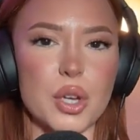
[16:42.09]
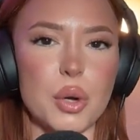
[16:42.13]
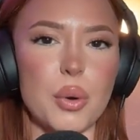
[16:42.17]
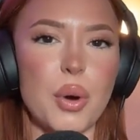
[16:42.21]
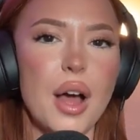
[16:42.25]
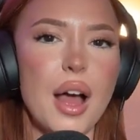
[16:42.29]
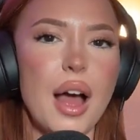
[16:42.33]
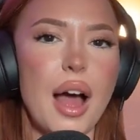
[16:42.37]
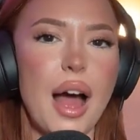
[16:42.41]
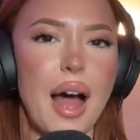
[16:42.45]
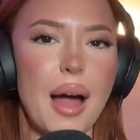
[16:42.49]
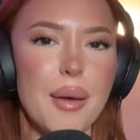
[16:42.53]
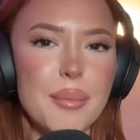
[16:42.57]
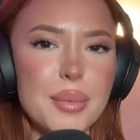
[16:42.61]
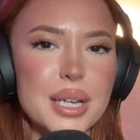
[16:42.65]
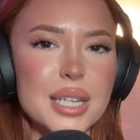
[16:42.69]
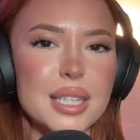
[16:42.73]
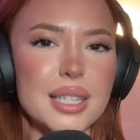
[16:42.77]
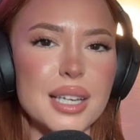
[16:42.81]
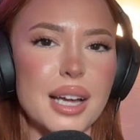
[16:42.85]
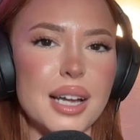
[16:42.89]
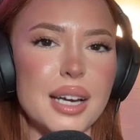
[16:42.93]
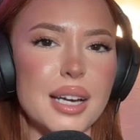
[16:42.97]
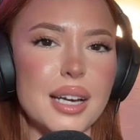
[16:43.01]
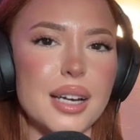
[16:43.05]
So I'm
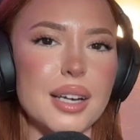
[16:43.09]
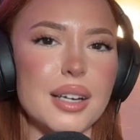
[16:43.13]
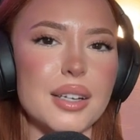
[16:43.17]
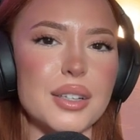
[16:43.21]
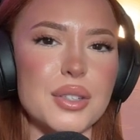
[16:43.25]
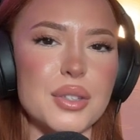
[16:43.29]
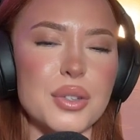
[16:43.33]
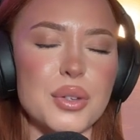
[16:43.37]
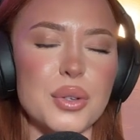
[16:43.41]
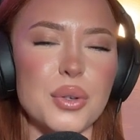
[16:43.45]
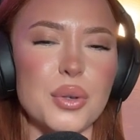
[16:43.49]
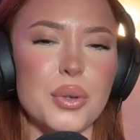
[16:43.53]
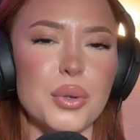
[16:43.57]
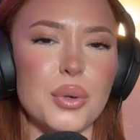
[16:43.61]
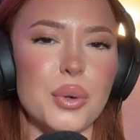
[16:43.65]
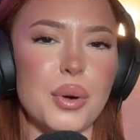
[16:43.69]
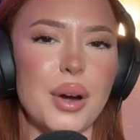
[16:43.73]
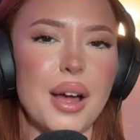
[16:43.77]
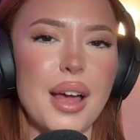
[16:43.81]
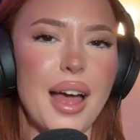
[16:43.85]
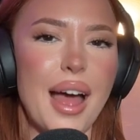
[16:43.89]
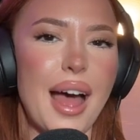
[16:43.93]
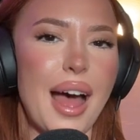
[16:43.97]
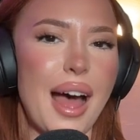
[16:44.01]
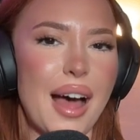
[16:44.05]
excited
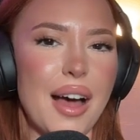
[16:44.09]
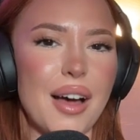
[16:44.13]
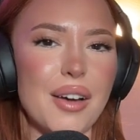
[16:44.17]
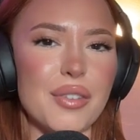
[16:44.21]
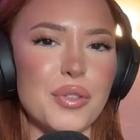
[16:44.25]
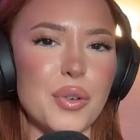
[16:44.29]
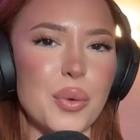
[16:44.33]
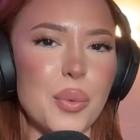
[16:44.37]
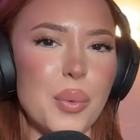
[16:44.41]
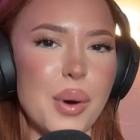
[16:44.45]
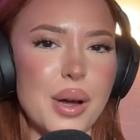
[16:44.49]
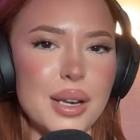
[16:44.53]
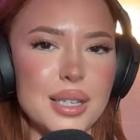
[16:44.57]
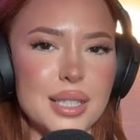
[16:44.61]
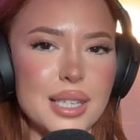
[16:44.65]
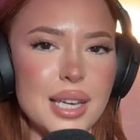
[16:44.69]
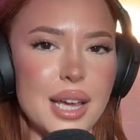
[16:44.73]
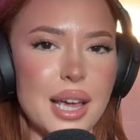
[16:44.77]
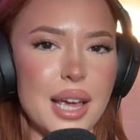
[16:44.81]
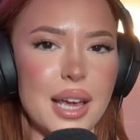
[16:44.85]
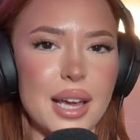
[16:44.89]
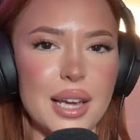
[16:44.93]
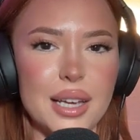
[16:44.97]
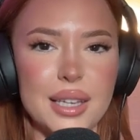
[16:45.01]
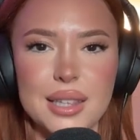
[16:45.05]
to have one
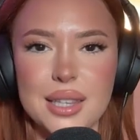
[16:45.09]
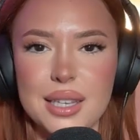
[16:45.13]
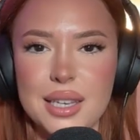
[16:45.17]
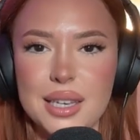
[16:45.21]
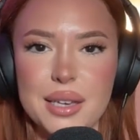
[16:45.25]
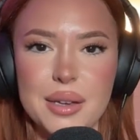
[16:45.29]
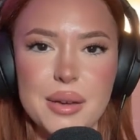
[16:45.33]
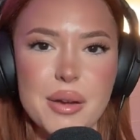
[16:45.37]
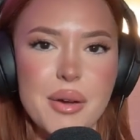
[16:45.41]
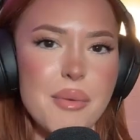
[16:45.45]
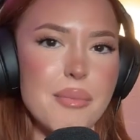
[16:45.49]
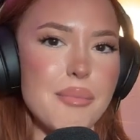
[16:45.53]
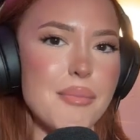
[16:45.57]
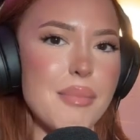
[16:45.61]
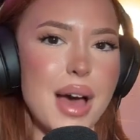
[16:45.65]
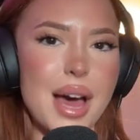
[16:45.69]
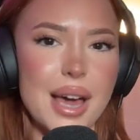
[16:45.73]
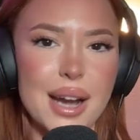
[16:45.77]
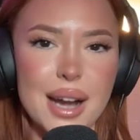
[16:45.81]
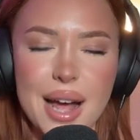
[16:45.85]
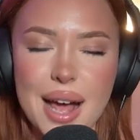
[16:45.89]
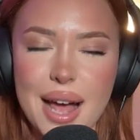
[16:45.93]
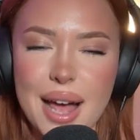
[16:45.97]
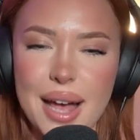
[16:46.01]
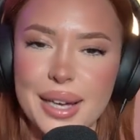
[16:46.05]
day the
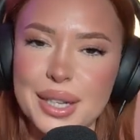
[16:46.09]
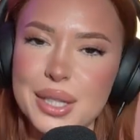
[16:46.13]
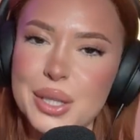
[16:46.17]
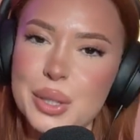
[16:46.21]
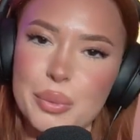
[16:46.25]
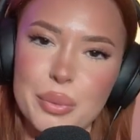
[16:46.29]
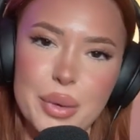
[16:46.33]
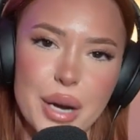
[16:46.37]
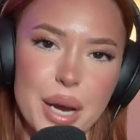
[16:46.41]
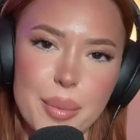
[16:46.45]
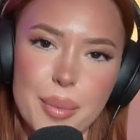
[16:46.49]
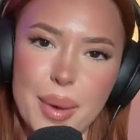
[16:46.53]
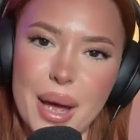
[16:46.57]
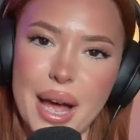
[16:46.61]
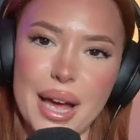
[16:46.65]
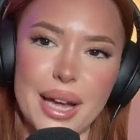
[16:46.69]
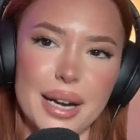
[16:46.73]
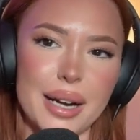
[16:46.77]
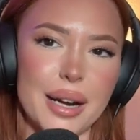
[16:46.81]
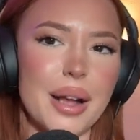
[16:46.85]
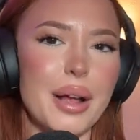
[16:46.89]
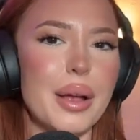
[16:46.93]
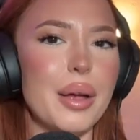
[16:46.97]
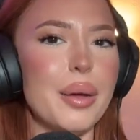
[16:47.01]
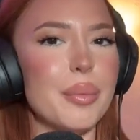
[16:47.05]
Meta X
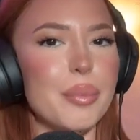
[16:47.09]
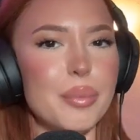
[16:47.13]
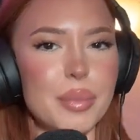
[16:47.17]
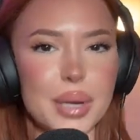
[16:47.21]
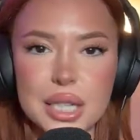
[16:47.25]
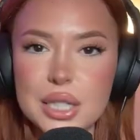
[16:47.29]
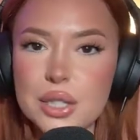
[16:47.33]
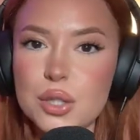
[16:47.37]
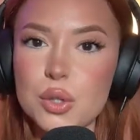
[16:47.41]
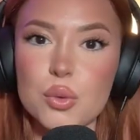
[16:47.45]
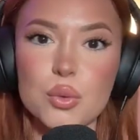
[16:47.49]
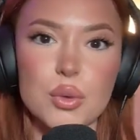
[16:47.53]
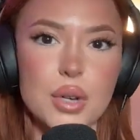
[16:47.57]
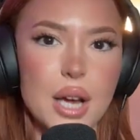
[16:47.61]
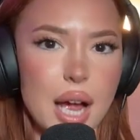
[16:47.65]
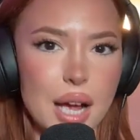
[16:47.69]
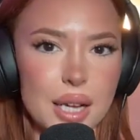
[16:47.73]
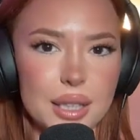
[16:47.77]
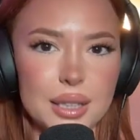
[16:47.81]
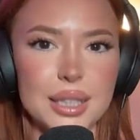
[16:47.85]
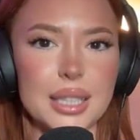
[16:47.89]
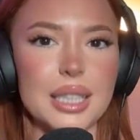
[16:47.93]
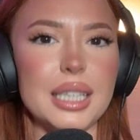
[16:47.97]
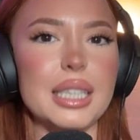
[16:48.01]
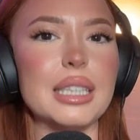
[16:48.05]
Ray-Ban mixed
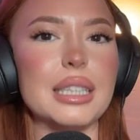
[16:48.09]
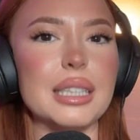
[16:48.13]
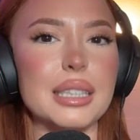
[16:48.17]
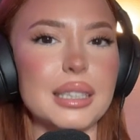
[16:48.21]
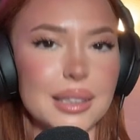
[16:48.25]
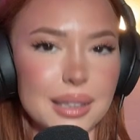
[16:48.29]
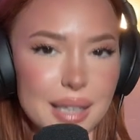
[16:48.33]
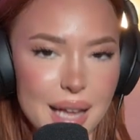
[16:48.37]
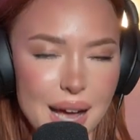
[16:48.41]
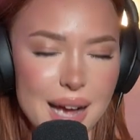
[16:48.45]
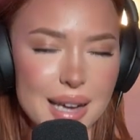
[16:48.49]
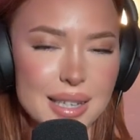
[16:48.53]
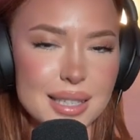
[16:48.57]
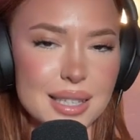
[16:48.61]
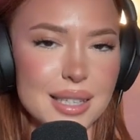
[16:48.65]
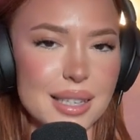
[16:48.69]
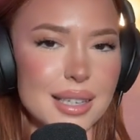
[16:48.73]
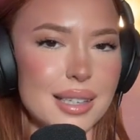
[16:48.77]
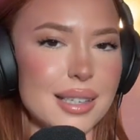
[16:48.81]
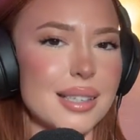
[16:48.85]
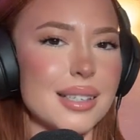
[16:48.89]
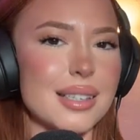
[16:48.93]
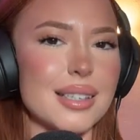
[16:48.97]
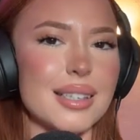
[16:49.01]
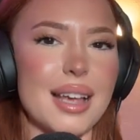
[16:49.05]
reality
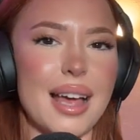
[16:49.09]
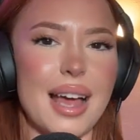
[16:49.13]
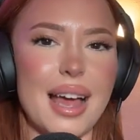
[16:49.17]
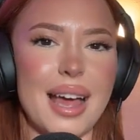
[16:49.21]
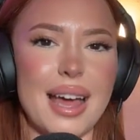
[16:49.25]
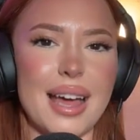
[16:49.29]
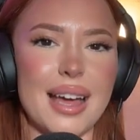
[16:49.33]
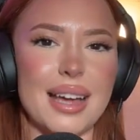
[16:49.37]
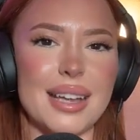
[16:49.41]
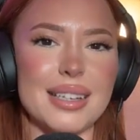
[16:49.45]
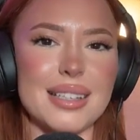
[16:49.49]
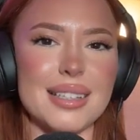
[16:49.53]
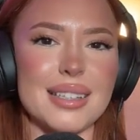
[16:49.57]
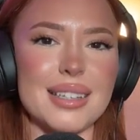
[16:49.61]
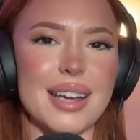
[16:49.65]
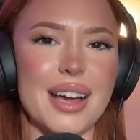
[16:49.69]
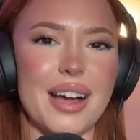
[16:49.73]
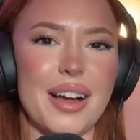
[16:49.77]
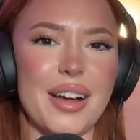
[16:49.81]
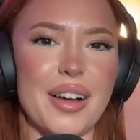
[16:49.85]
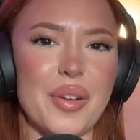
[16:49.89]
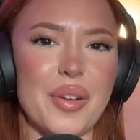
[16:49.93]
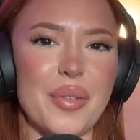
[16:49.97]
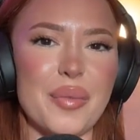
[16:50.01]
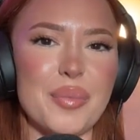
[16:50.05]
glasses, and
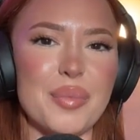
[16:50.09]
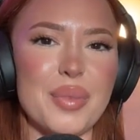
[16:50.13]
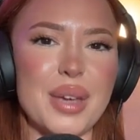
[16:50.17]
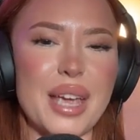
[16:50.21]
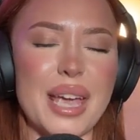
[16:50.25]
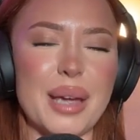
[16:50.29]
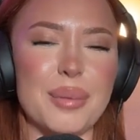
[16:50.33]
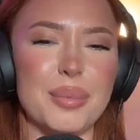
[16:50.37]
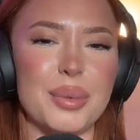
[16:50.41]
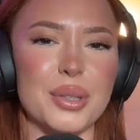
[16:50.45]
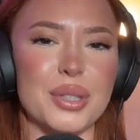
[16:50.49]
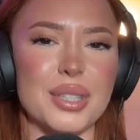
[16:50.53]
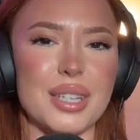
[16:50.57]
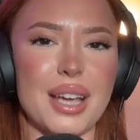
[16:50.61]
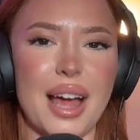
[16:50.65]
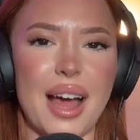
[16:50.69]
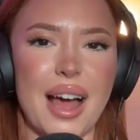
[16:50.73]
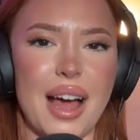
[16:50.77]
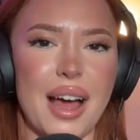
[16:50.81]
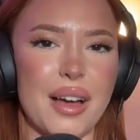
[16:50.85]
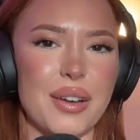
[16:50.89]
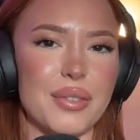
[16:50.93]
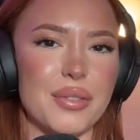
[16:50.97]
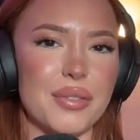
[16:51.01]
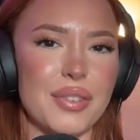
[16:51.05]
be able to
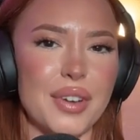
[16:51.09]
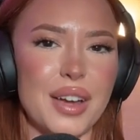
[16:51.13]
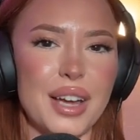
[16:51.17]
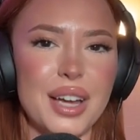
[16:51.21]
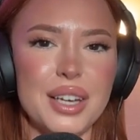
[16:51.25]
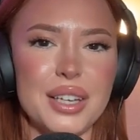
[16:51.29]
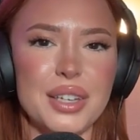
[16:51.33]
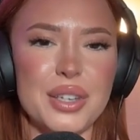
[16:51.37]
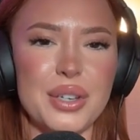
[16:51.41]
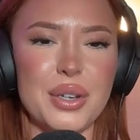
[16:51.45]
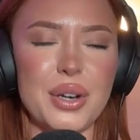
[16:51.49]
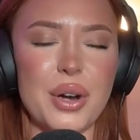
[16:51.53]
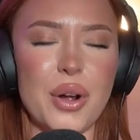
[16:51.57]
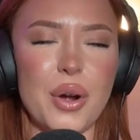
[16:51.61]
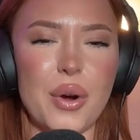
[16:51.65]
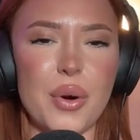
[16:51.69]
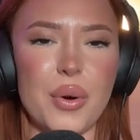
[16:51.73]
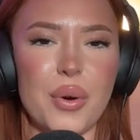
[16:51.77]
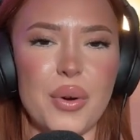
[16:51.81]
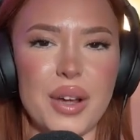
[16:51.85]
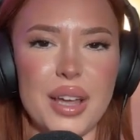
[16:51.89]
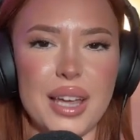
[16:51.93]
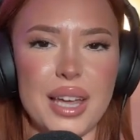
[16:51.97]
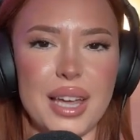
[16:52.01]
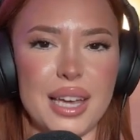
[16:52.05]
have,
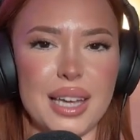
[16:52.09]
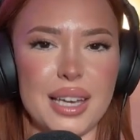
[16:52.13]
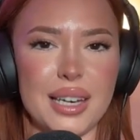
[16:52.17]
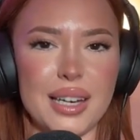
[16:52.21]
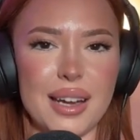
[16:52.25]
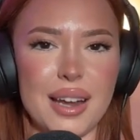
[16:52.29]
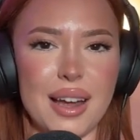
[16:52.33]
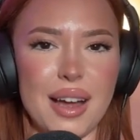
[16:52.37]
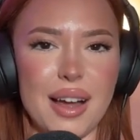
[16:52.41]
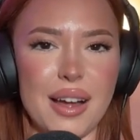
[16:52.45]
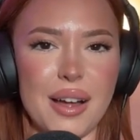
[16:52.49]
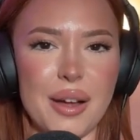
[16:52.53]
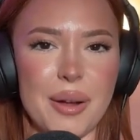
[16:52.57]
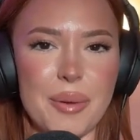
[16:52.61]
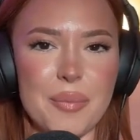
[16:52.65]
it